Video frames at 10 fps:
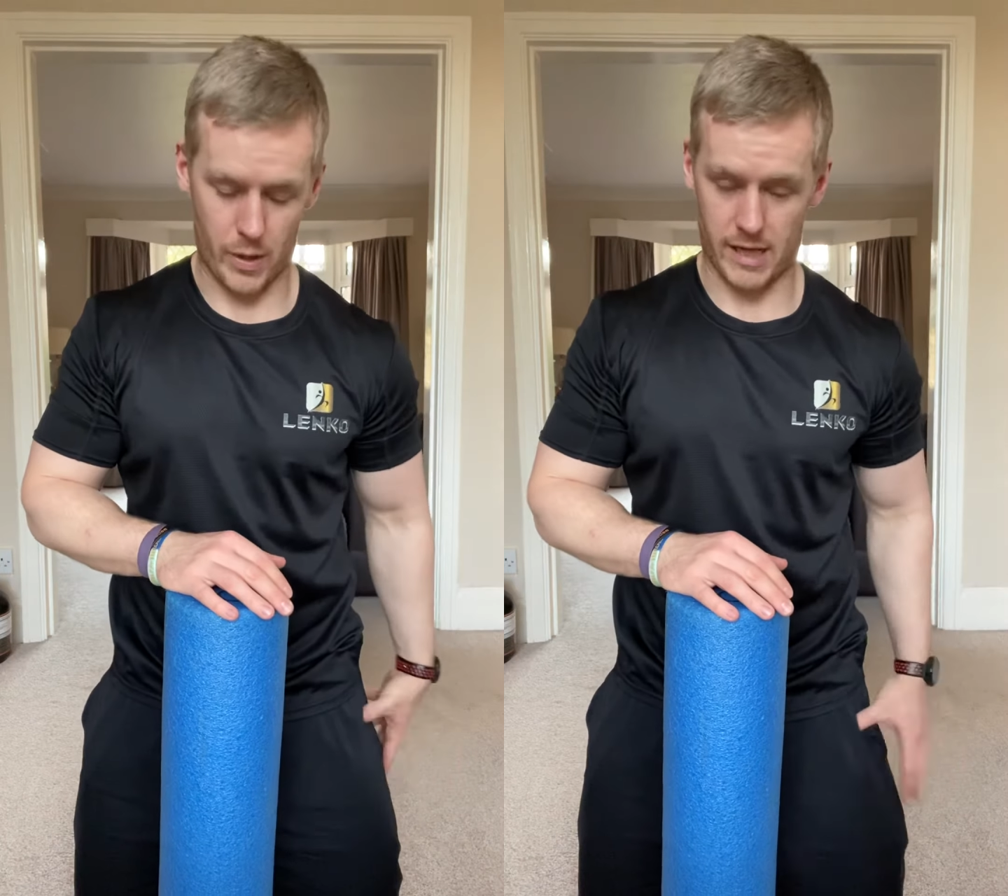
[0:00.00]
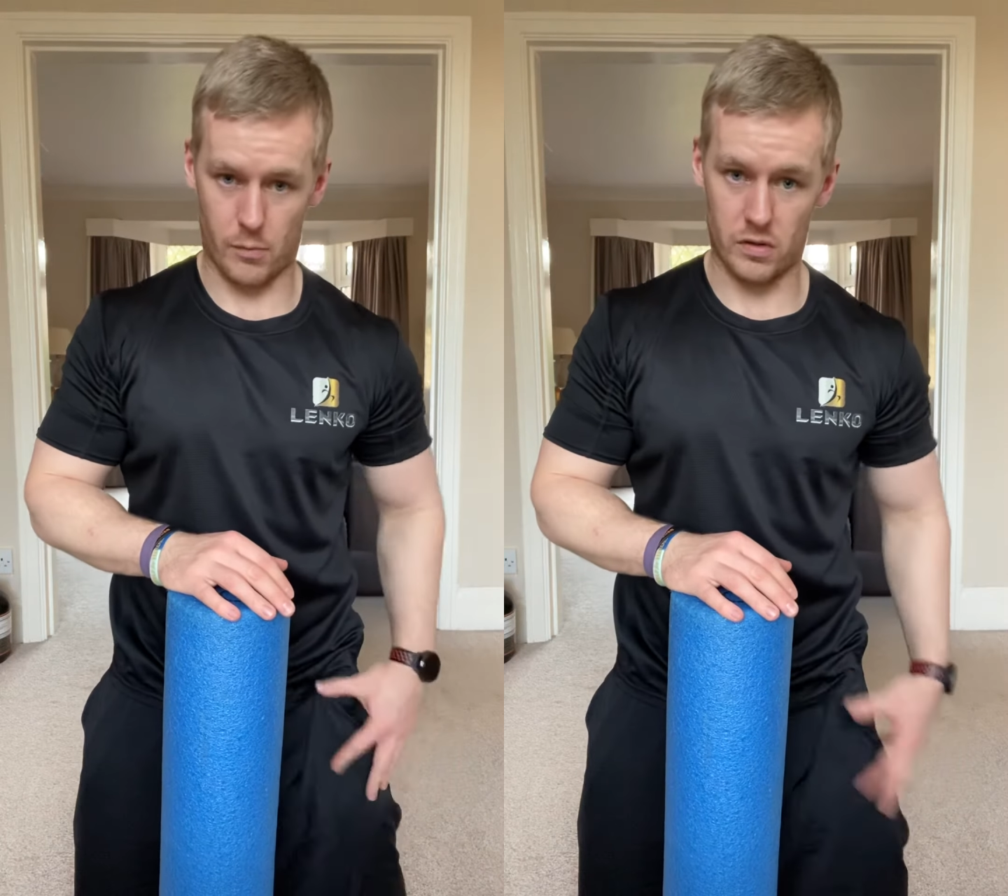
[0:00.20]

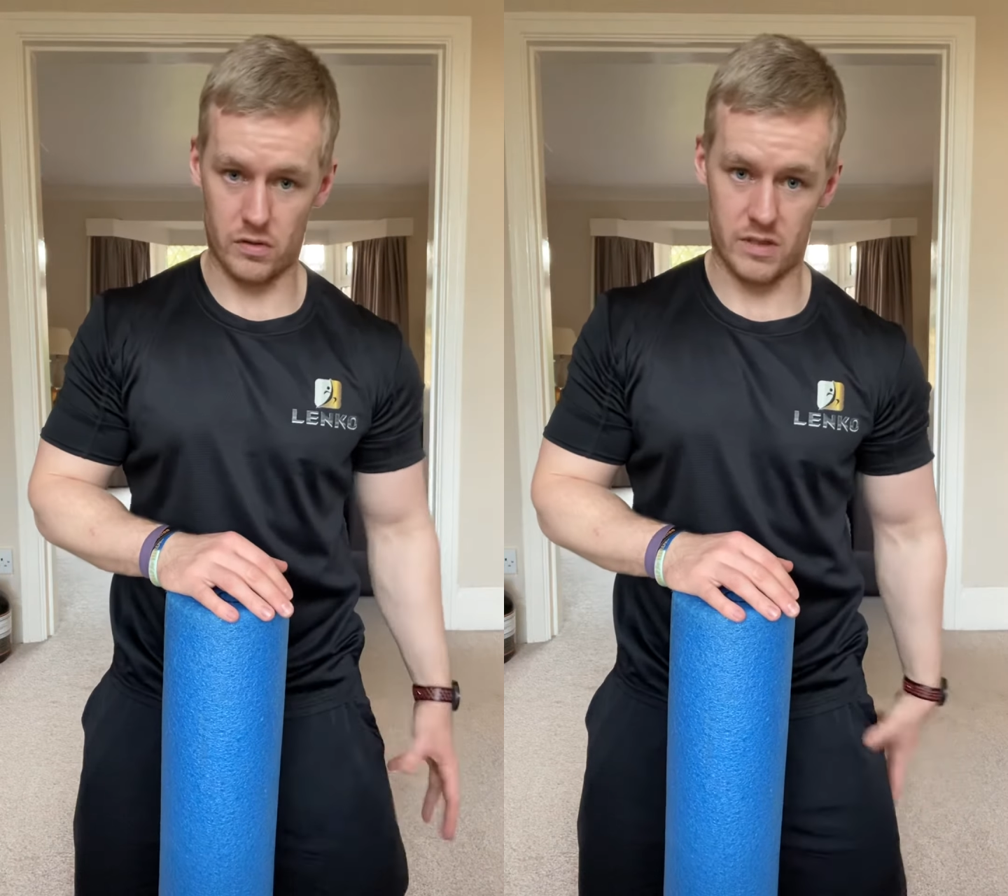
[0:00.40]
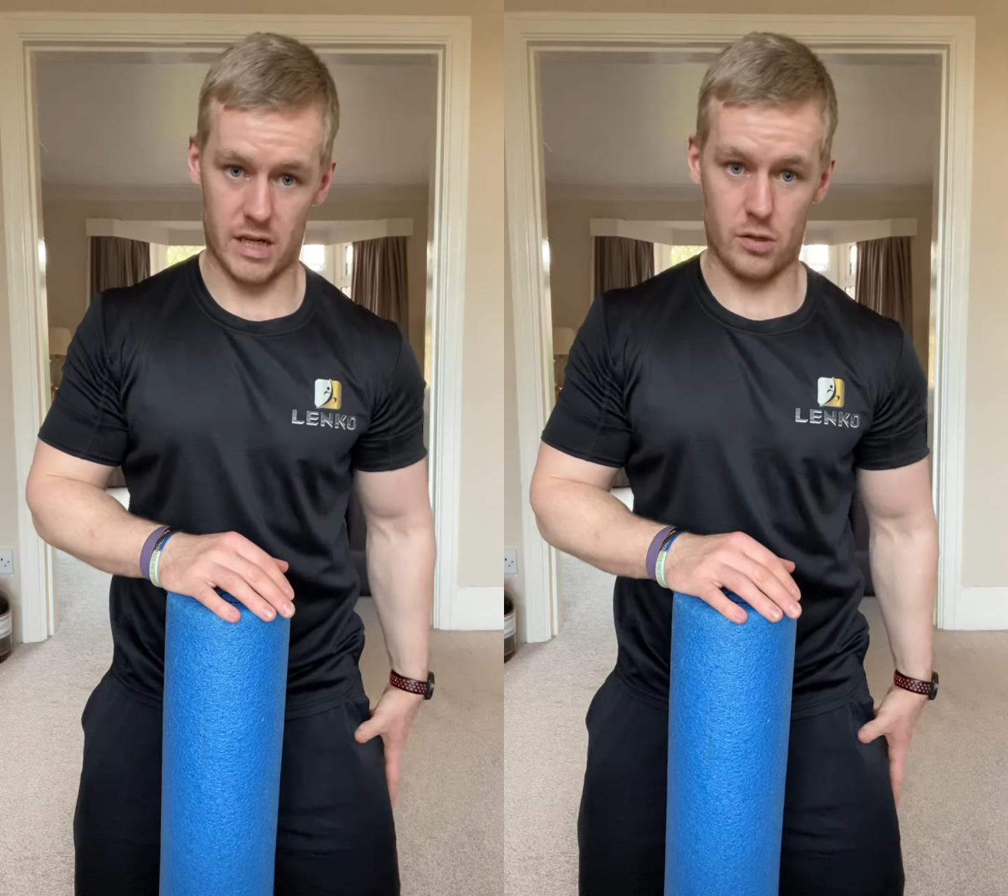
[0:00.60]
any
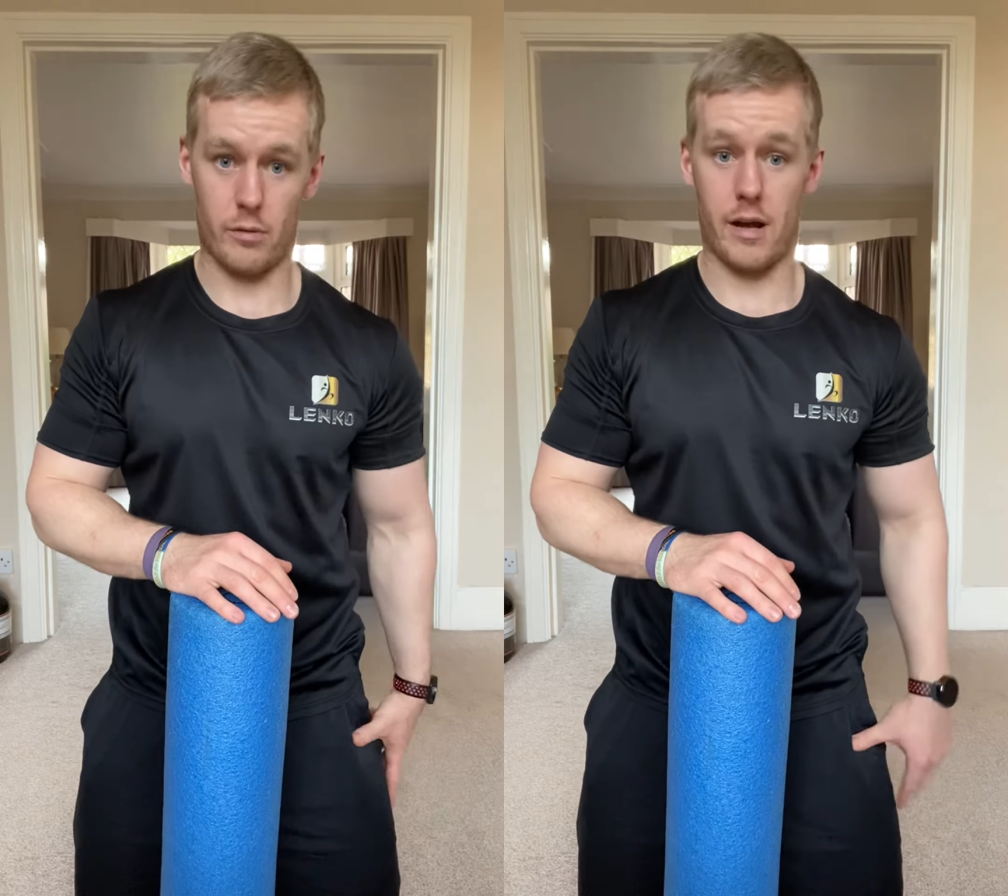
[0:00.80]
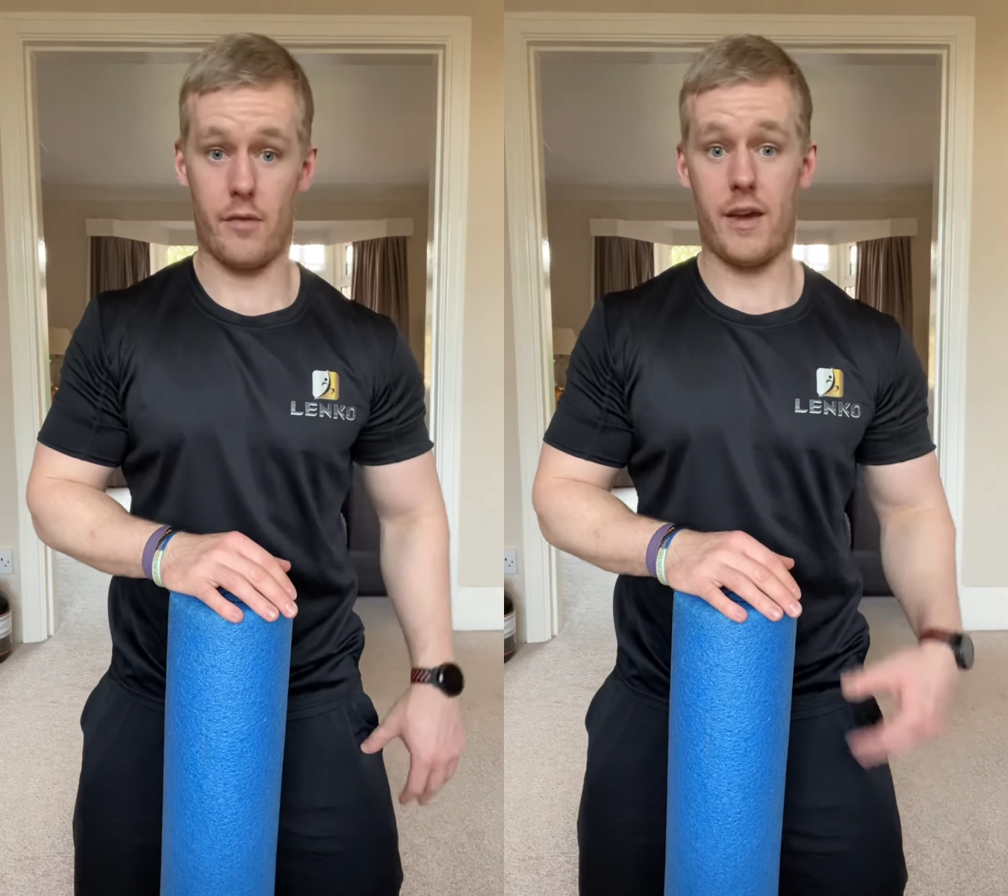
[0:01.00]
muscle tissue
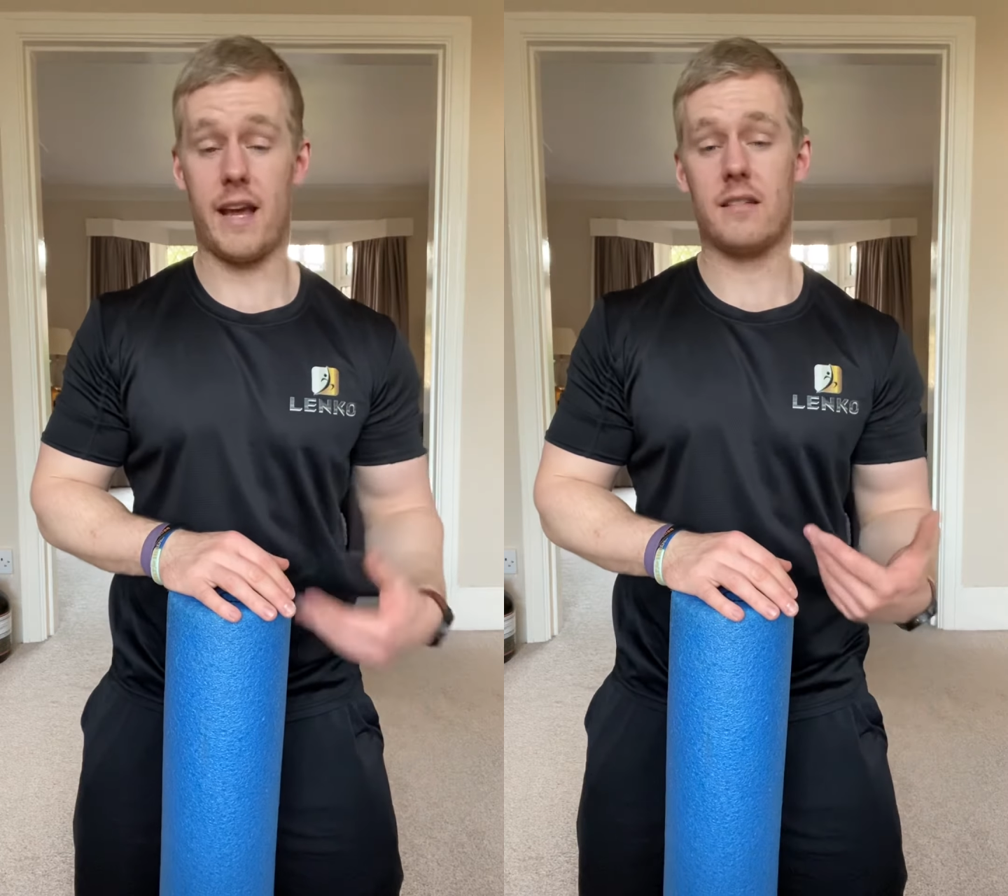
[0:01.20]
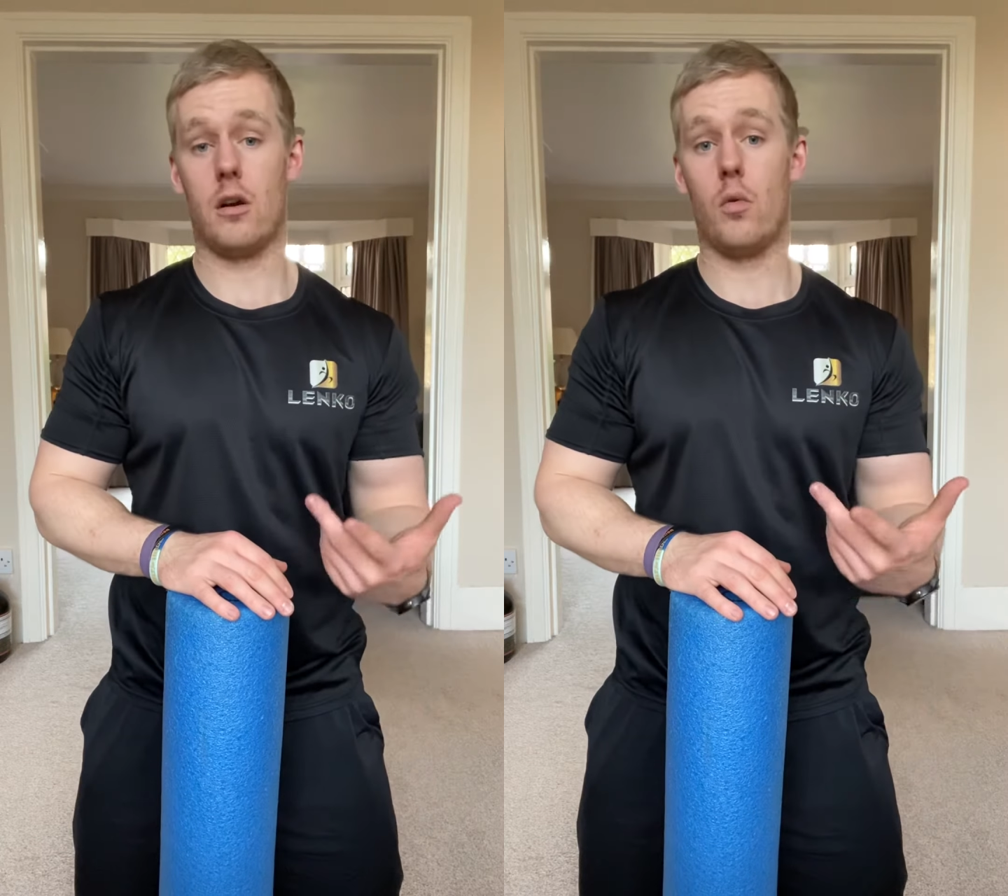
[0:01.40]
around there.
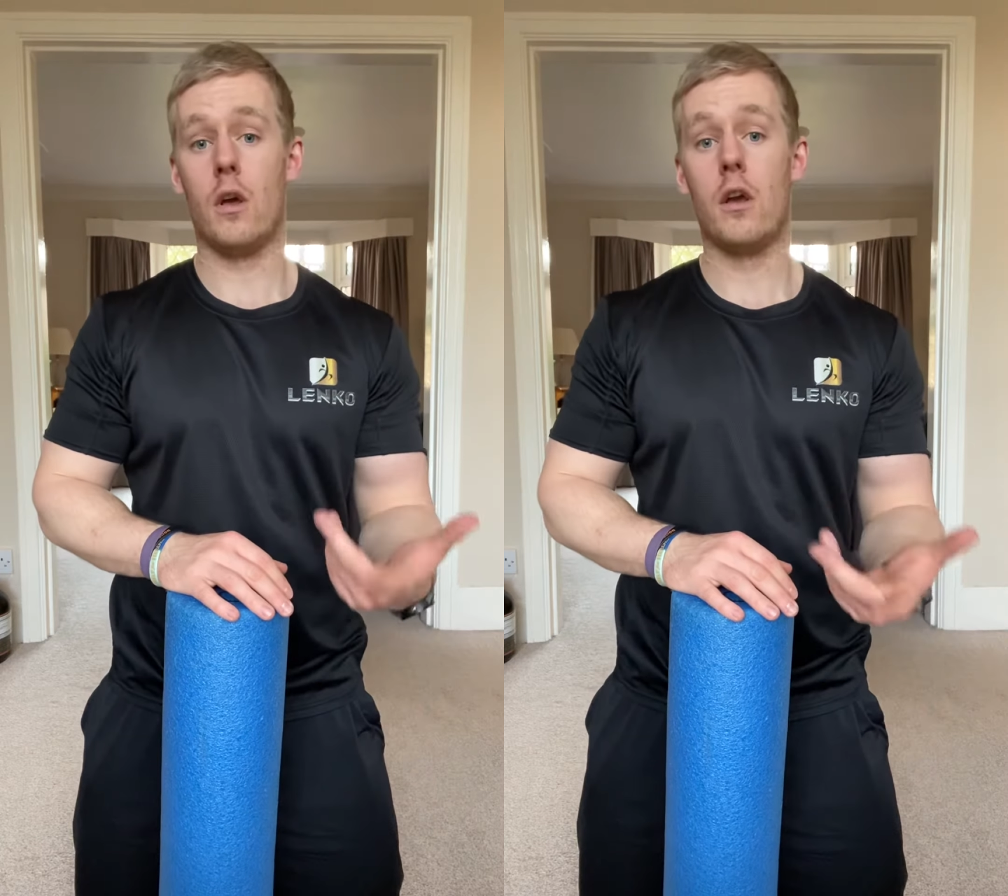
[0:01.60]
So